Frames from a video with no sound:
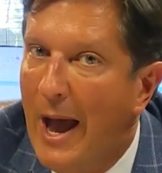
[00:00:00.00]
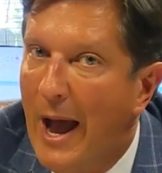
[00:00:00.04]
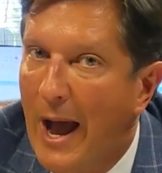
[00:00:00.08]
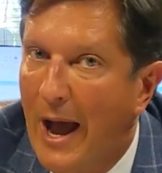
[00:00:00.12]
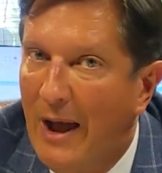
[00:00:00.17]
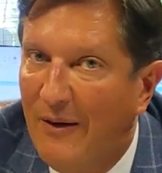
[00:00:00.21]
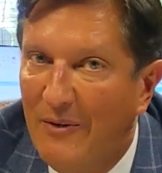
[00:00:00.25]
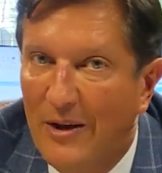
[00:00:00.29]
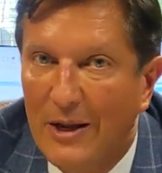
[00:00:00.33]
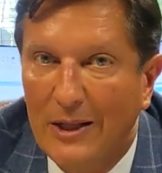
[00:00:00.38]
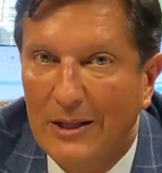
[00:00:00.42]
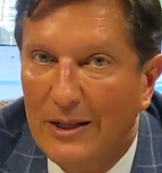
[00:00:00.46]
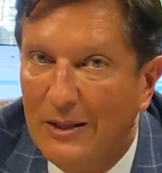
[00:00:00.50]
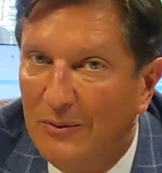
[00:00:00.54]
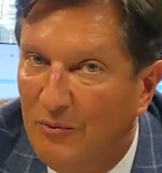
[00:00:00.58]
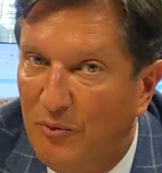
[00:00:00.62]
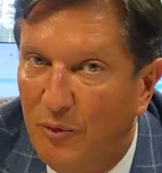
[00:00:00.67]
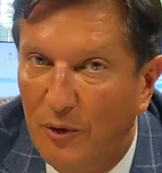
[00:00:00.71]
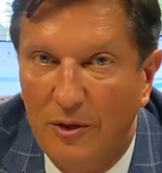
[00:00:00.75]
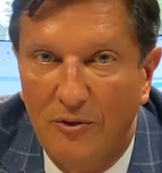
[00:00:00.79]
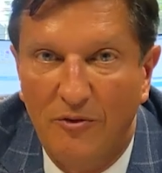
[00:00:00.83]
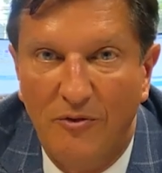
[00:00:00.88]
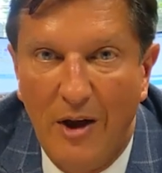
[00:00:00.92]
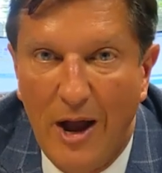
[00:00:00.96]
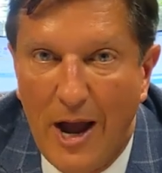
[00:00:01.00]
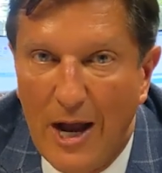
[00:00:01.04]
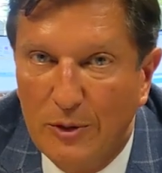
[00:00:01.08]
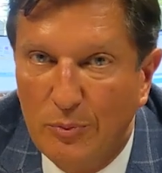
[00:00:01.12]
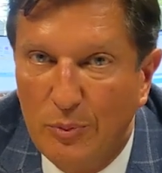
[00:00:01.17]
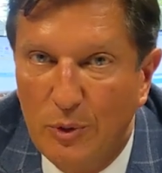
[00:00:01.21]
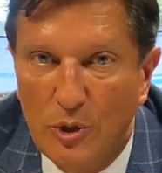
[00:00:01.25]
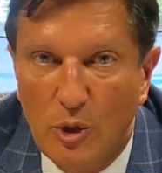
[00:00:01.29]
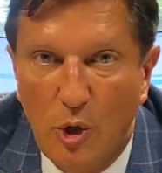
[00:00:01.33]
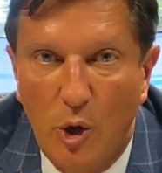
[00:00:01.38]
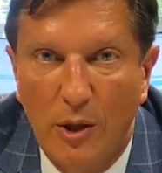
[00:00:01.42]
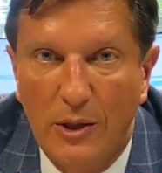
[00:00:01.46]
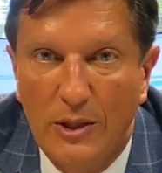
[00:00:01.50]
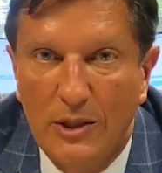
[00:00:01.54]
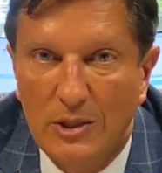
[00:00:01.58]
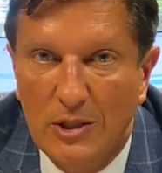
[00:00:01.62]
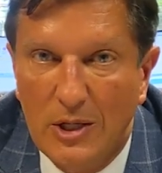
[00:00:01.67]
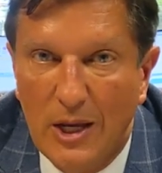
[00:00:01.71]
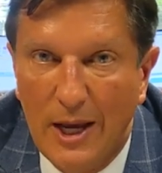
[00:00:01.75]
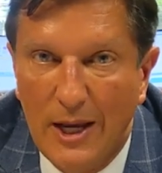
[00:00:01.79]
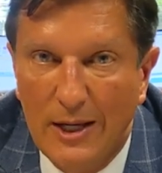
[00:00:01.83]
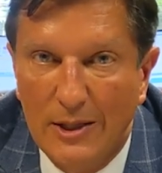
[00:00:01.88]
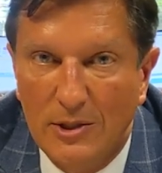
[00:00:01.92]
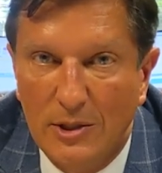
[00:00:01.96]
I think for the vast majority of these
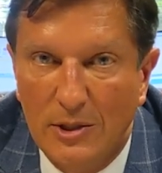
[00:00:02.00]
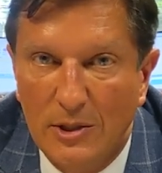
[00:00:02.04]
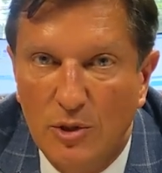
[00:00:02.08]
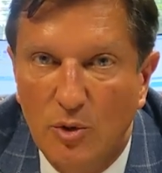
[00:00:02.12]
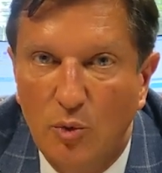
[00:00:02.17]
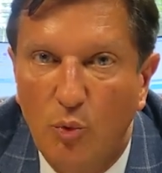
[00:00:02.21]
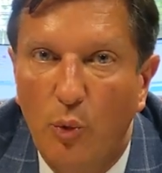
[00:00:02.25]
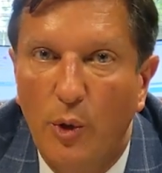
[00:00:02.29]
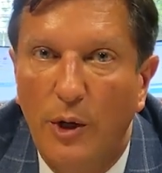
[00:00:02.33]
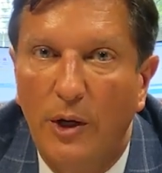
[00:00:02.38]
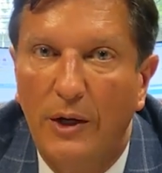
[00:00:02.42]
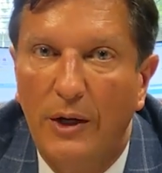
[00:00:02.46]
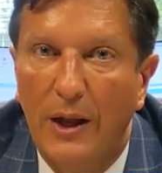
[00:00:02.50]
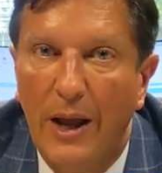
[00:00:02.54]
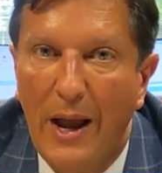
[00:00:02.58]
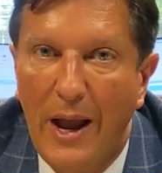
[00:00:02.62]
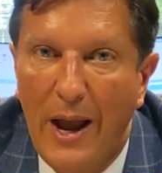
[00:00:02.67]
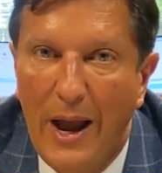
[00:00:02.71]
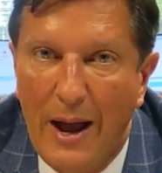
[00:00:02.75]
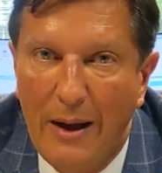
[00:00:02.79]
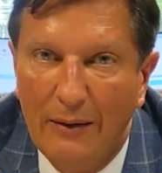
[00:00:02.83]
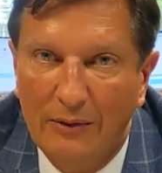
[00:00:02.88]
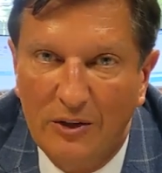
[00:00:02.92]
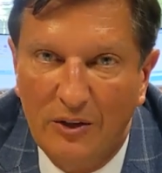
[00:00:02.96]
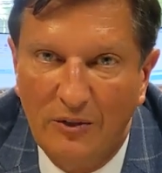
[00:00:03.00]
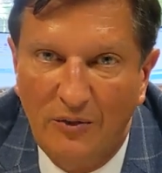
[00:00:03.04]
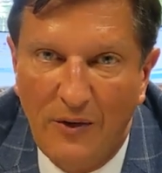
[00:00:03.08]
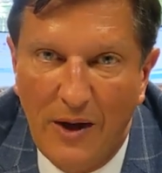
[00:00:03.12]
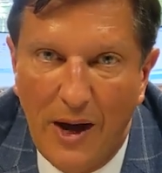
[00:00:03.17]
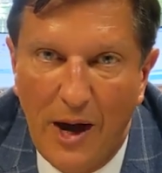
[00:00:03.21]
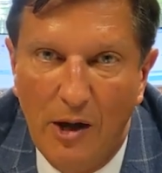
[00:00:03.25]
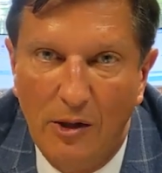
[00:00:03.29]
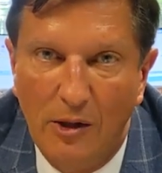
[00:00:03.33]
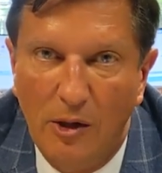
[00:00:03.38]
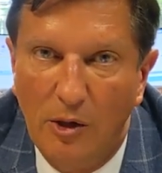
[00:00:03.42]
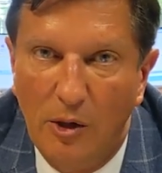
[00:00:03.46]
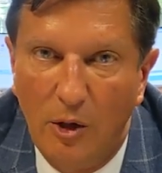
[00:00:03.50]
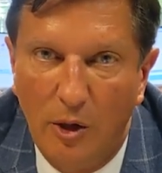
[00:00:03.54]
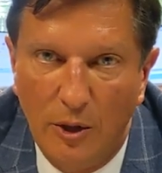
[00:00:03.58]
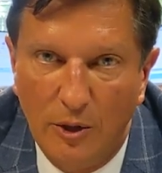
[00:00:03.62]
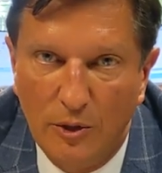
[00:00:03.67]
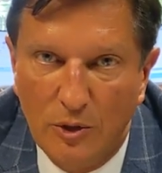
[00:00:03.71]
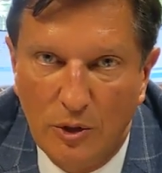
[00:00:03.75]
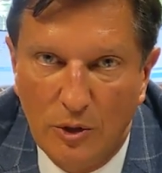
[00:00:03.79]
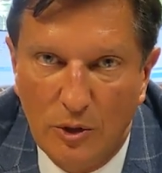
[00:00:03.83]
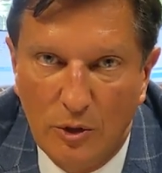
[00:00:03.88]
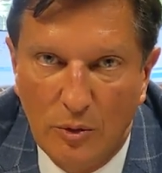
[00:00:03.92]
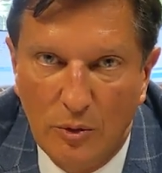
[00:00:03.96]
cases, we're going to have to file a
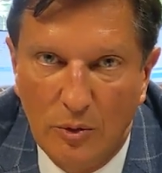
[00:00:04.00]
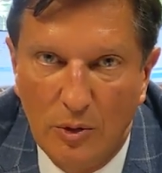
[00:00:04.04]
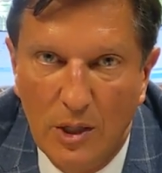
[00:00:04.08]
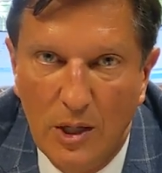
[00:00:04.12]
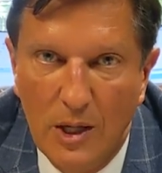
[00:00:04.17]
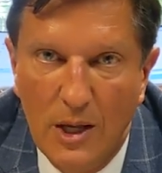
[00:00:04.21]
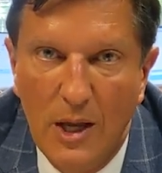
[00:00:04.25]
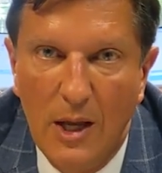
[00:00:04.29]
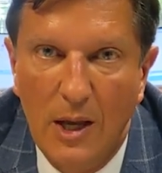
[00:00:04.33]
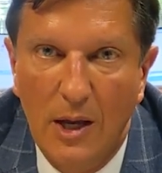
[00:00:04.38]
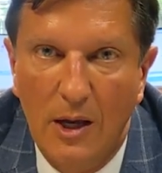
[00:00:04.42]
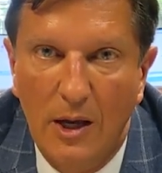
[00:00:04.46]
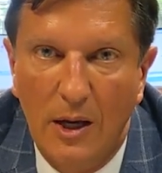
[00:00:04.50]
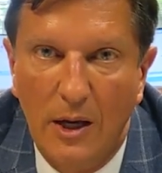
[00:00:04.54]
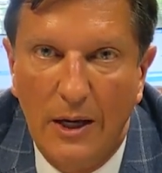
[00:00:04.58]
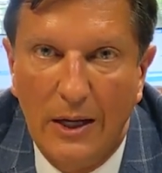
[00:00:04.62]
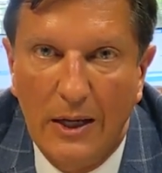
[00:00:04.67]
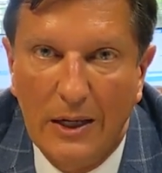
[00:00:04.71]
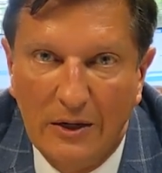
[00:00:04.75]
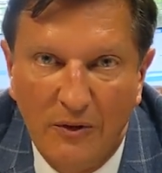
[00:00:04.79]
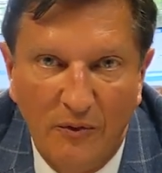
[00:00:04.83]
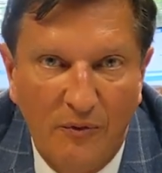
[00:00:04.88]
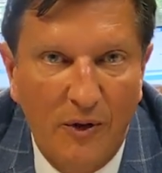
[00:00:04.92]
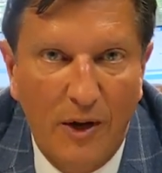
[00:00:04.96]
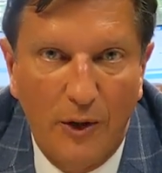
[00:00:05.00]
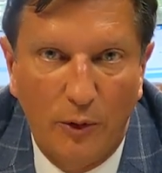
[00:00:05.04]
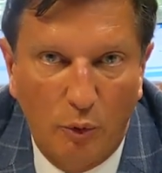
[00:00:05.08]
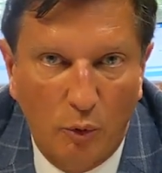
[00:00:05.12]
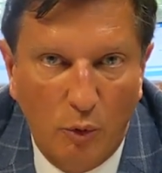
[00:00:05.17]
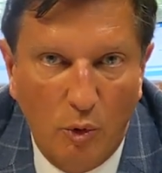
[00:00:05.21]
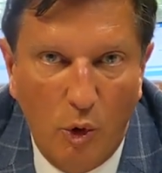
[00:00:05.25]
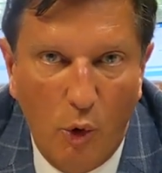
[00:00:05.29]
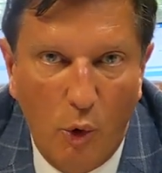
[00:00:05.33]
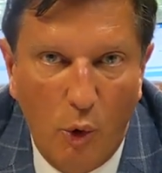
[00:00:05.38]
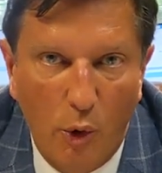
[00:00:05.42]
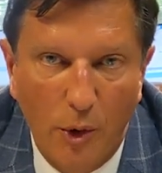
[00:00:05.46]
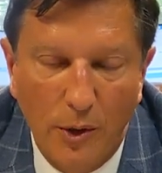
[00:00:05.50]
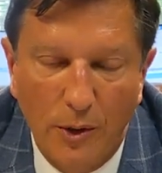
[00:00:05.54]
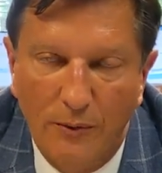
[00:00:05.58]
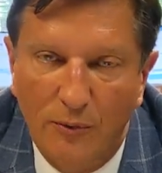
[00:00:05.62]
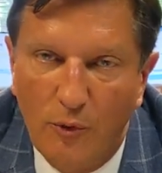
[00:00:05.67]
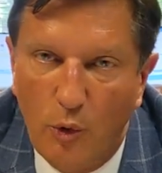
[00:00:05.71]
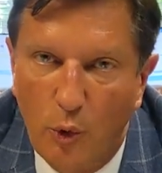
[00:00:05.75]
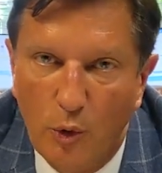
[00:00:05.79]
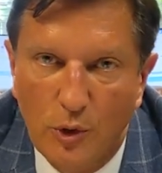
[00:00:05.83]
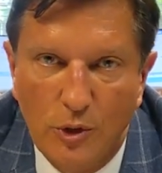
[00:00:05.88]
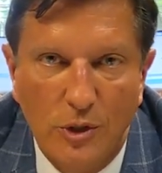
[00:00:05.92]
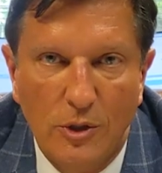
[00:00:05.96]
lawsuit in federal court. And of
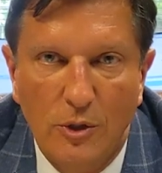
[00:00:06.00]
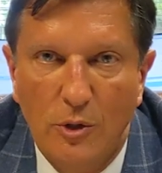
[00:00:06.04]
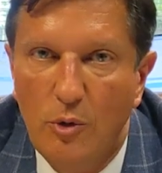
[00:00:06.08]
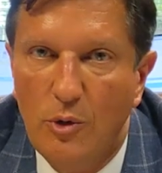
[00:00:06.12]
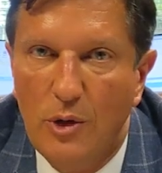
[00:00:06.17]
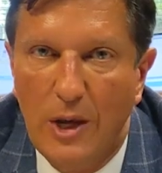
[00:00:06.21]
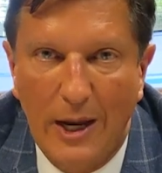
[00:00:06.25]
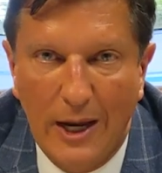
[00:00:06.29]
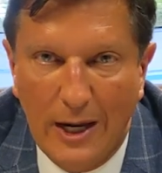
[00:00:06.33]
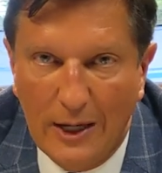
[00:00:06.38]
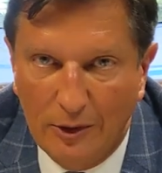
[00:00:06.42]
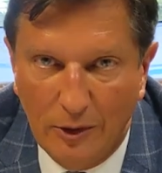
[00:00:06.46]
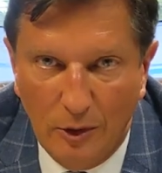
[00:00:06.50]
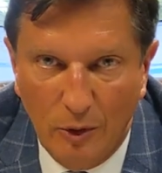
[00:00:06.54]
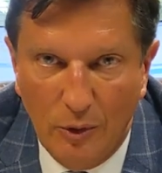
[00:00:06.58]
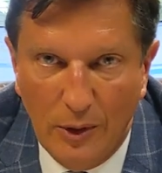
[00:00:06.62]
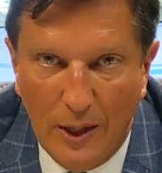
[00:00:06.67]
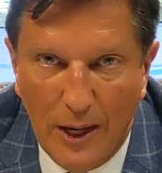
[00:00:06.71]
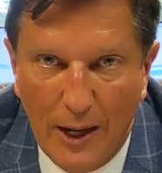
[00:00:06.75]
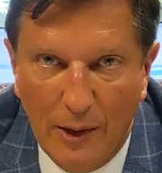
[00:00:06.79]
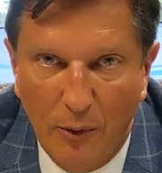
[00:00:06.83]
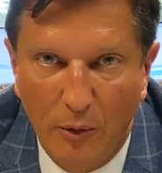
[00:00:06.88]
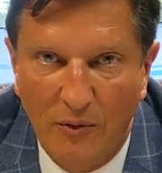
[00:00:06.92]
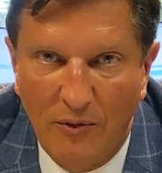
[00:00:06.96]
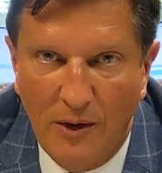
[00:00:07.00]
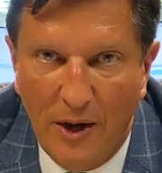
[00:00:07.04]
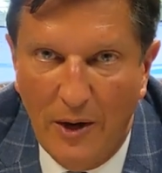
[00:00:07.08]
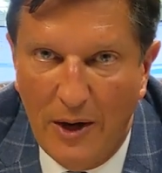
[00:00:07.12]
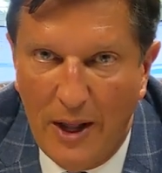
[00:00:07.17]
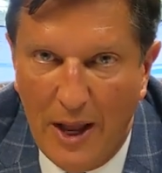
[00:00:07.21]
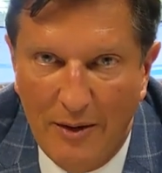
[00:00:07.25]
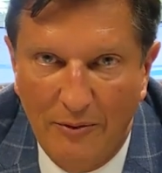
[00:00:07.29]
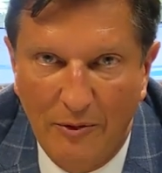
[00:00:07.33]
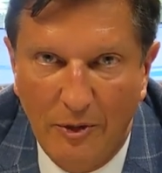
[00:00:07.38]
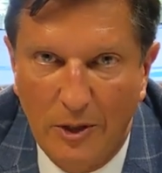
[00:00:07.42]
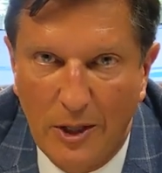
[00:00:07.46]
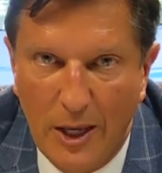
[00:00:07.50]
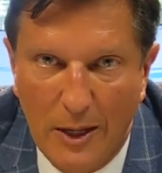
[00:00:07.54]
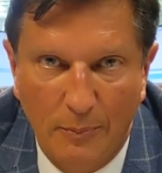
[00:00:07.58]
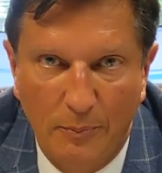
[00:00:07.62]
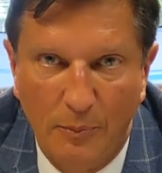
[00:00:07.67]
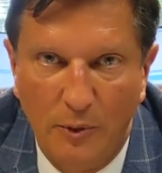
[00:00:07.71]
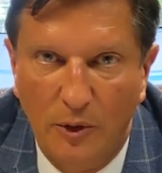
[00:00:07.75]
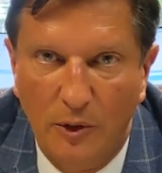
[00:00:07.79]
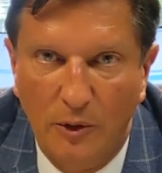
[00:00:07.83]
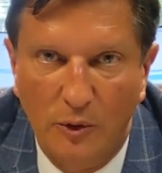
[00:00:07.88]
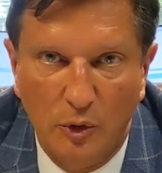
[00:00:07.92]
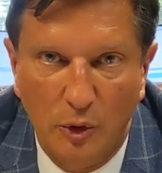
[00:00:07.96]
course, you can't do that without having a
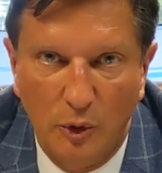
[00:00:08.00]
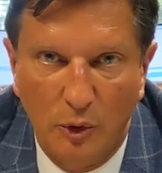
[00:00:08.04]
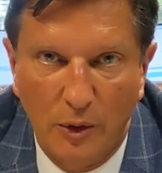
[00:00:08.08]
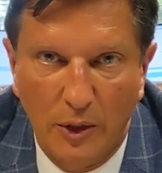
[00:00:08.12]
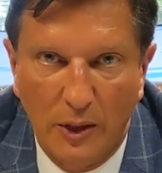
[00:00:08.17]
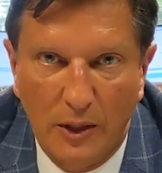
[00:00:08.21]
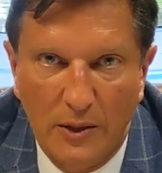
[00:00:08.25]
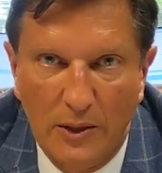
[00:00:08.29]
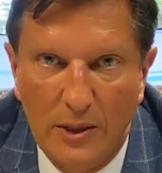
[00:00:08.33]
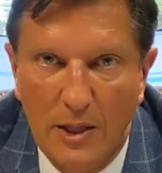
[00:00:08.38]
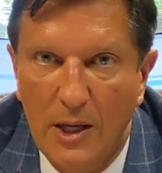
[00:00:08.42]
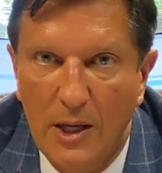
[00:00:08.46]
capable attorney.